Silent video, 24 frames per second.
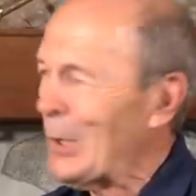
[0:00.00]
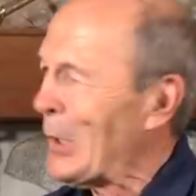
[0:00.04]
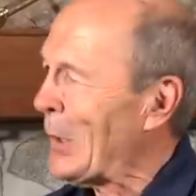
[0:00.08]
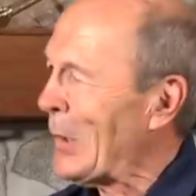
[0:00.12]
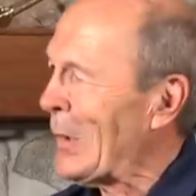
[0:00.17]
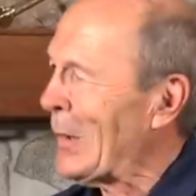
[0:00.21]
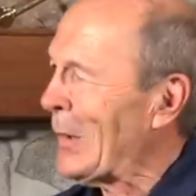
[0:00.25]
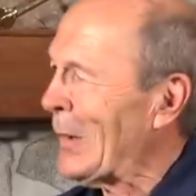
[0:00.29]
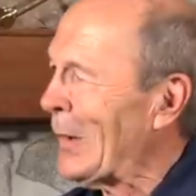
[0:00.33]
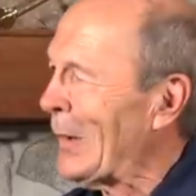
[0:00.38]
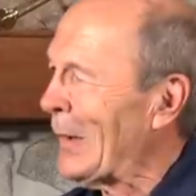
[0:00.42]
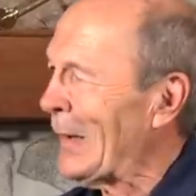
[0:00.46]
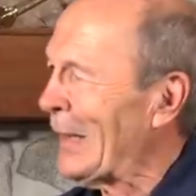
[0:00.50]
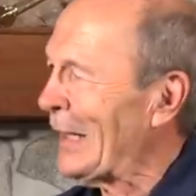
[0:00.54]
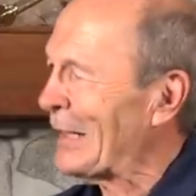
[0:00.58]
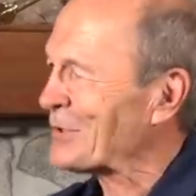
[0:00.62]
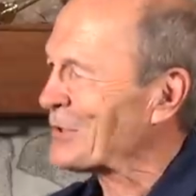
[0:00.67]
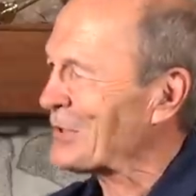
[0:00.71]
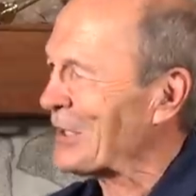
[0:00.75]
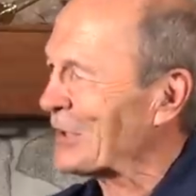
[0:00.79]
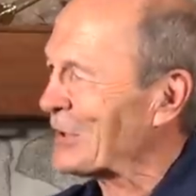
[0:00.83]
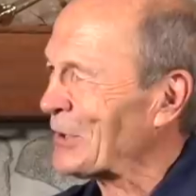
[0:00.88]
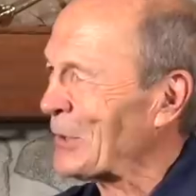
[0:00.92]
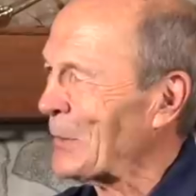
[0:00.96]
No,
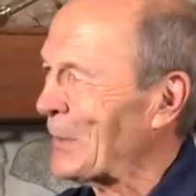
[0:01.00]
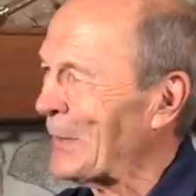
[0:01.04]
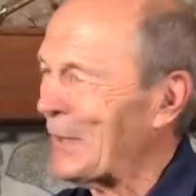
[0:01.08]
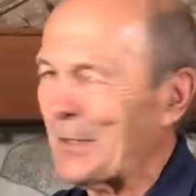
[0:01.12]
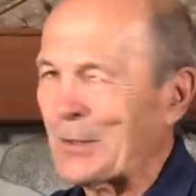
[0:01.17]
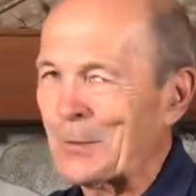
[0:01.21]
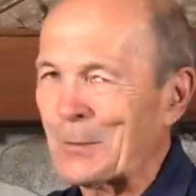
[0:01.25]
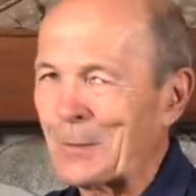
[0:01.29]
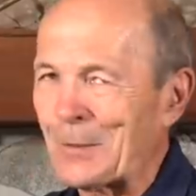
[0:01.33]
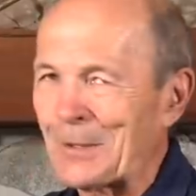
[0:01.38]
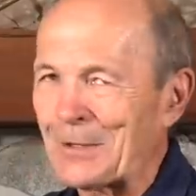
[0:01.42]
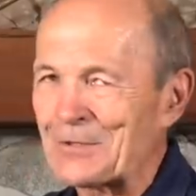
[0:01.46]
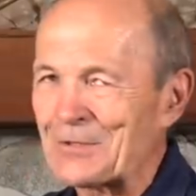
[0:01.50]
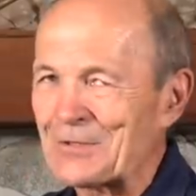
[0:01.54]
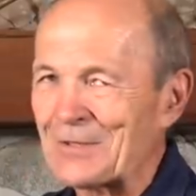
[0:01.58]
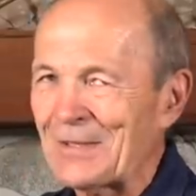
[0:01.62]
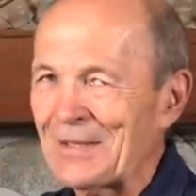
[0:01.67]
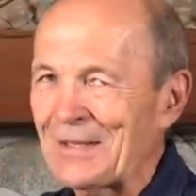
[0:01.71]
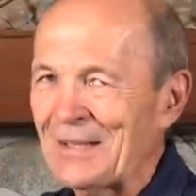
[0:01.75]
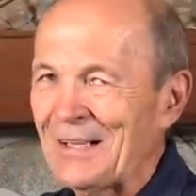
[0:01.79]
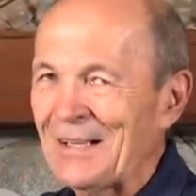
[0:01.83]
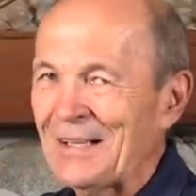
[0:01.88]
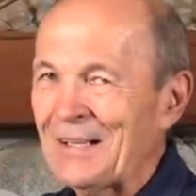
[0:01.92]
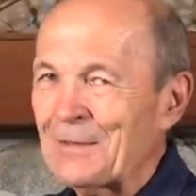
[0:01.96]
that's not the way it works.
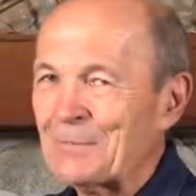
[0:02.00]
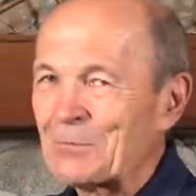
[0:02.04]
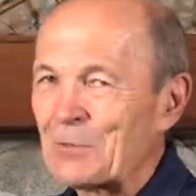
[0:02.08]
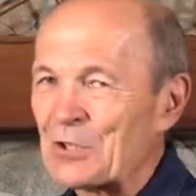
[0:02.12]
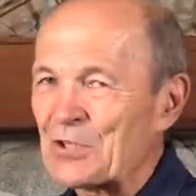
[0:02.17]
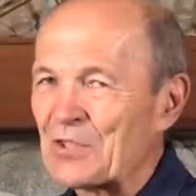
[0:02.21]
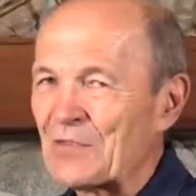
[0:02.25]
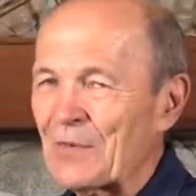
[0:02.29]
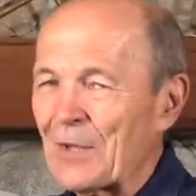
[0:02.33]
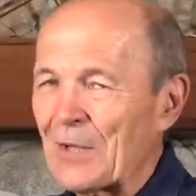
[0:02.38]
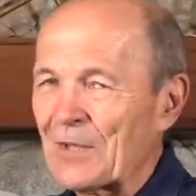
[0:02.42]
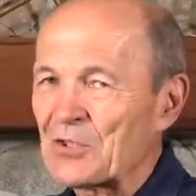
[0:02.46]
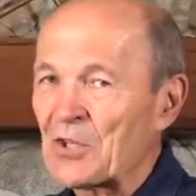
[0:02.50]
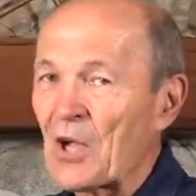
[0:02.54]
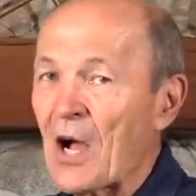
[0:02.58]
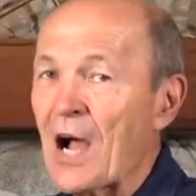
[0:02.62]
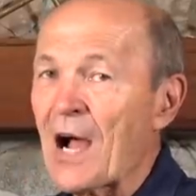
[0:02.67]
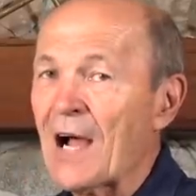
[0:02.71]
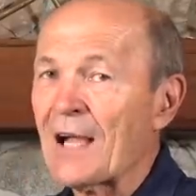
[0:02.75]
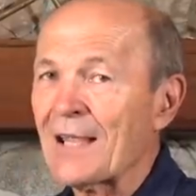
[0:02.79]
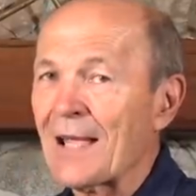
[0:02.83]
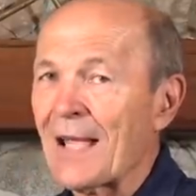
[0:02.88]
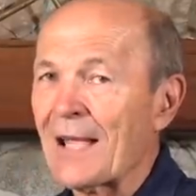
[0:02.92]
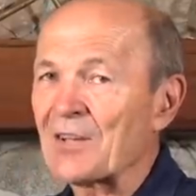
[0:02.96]
First of all, it's
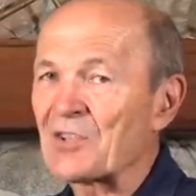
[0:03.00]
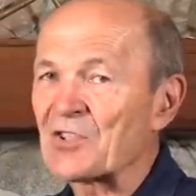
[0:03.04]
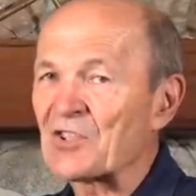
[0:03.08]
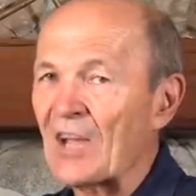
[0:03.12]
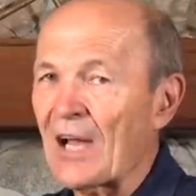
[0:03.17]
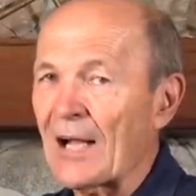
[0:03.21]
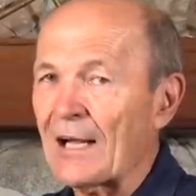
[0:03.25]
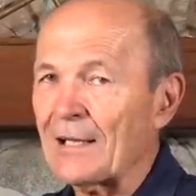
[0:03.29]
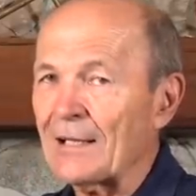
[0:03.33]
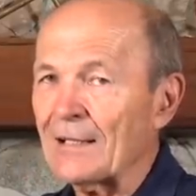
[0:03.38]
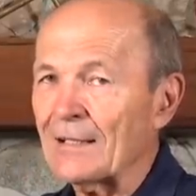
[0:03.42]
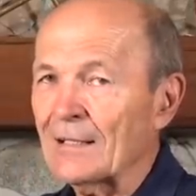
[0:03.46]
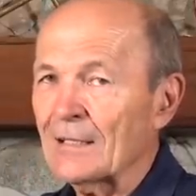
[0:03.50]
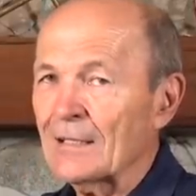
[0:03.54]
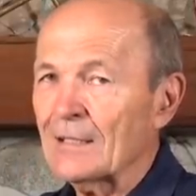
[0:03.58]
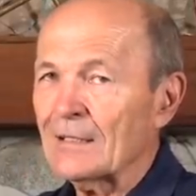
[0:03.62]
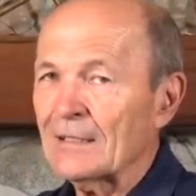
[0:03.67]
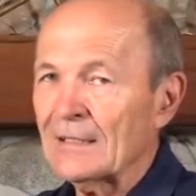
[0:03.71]
high anxiety.